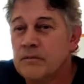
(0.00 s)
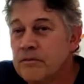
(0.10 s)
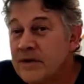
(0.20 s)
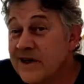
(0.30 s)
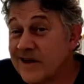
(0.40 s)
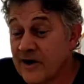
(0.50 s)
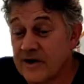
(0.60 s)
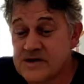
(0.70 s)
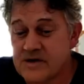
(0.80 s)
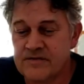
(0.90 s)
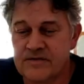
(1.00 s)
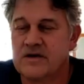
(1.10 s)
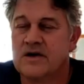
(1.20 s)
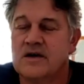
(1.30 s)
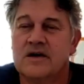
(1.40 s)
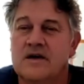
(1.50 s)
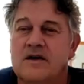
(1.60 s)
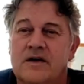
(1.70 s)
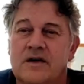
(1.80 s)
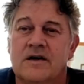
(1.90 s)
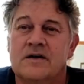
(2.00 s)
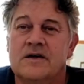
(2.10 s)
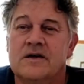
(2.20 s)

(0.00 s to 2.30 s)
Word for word: being aggressive. Yeah.